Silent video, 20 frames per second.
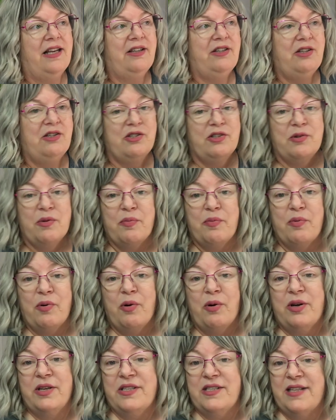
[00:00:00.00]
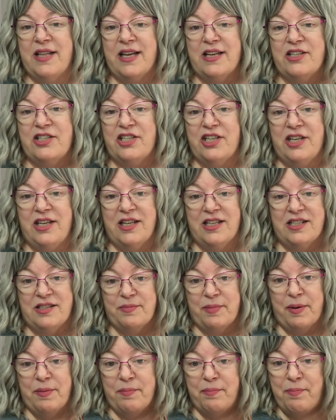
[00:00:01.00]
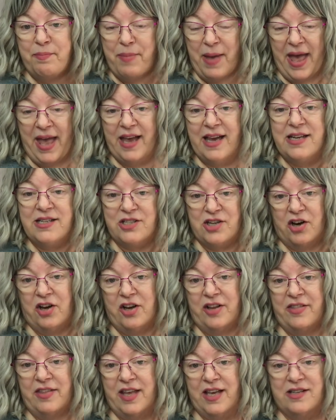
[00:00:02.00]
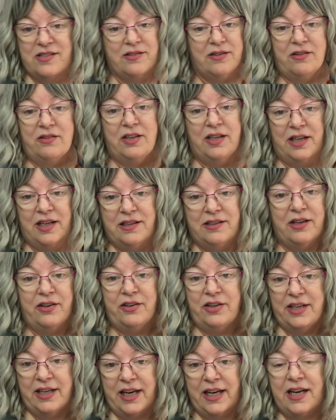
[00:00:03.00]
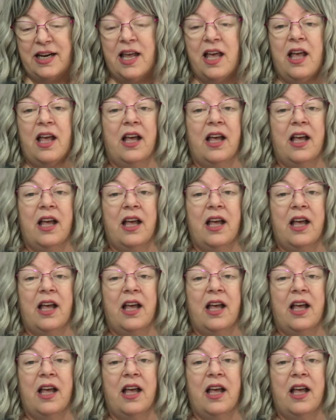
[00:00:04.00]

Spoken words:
news reports that she has been pegged on this, no, you didn't.